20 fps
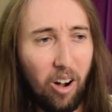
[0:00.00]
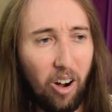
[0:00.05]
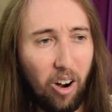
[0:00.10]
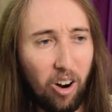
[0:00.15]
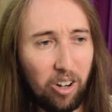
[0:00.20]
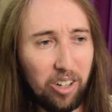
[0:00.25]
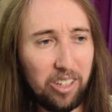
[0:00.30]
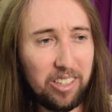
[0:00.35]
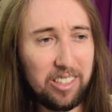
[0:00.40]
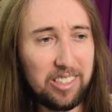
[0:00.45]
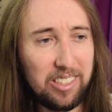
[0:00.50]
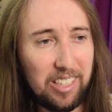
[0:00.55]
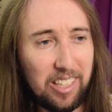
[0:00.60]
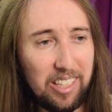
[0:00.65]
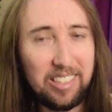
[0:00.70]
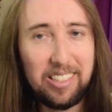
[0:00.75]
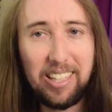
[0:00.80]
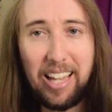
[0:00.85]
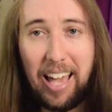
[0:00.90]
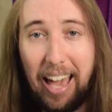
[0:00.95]

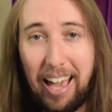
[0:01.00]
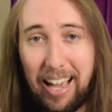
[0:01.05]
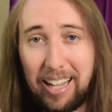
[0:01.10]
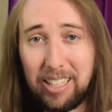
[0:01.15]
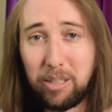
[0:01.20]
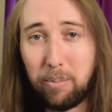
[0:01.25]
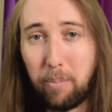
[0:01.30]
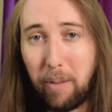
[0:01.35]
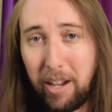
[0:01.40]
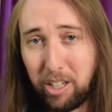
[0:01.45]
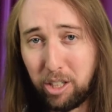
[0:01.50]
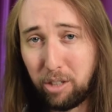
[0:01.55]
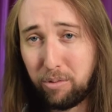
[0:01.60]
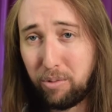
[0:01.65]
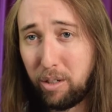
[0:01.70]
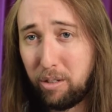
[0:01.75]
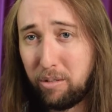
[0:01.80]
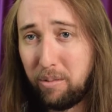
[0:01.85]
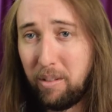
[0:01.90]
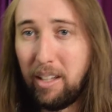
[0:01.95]
Arctis X
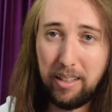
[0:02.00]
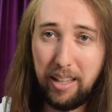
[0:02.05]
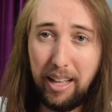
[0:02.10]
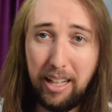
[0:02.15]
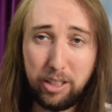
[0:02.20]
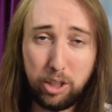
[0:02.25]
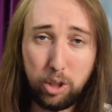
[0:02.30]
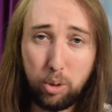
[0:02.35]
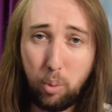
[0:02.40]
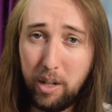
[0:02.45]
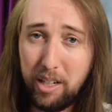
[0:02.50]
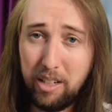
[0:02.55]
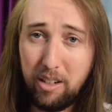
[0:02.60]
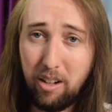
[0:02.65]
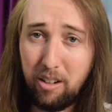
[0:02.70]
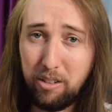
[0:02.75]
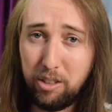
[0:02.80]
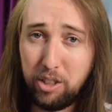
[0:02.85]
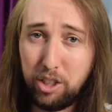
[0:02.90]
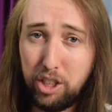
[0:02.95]
microphone. It's
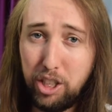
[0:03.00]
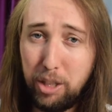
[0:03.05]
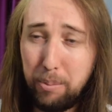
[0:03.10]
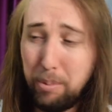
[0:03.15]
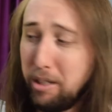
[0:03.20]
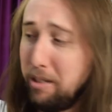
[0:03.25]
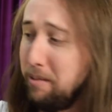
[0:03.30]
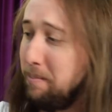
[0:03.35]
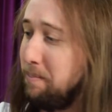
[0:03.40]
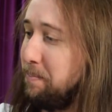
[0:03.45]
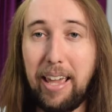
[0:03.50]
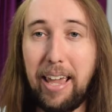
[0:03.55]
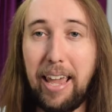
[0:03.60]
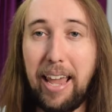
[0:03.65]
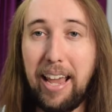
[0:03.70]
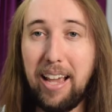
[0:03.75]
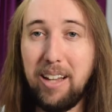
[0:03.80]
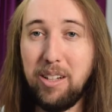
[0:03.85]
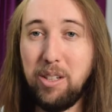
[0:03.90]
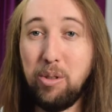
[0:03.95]
$20 cheaper
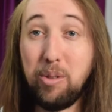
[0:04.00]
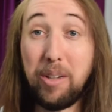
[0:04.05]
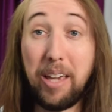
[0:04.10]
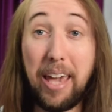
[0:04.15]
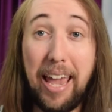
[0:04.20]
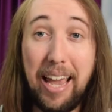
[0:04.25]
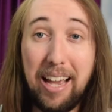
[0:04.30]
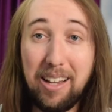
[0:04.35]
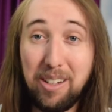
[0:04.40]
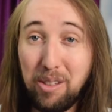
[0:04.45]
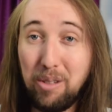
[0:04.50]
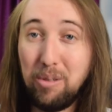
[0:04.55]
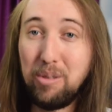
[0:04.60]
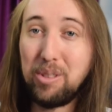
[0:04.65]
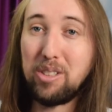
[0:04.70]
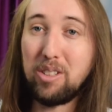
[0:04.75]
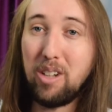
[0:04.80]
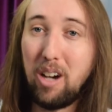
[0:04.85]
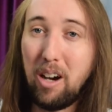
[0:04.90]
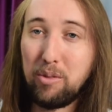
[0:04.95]
and you can use
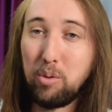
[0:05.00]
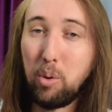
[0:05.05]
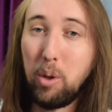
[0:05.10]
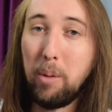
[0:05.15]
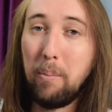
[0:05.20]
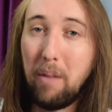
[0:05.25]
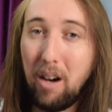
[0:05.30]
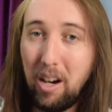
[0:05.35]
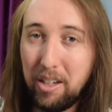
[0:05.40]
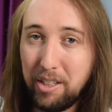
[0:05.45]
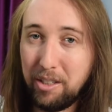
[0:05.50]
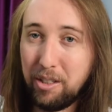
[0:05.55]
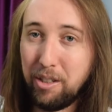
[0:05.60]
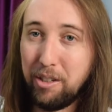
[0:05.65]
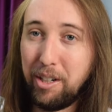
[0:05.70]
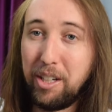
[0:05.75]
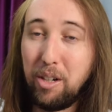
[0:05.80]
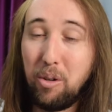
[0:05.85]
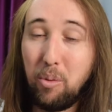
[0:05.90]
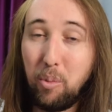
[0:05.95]
software
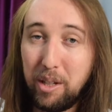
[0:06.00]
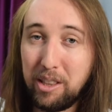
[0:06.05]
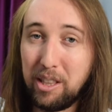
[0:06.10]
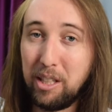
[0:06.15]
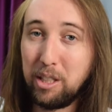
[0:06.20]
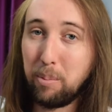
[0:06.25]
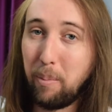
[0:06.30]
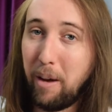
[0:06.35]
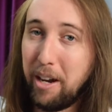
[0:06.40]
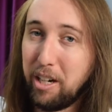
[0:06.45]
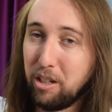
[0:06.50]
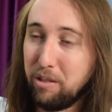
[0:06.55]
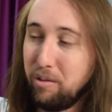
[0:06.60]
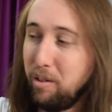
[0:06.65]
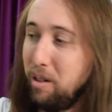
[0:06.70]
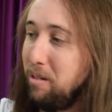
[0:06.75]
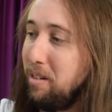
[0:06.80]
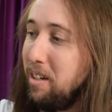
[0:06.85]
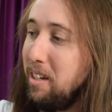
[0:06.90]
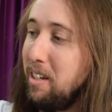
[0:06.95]
monitoring with this
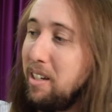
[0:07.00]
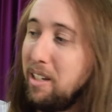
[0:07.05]
microphone.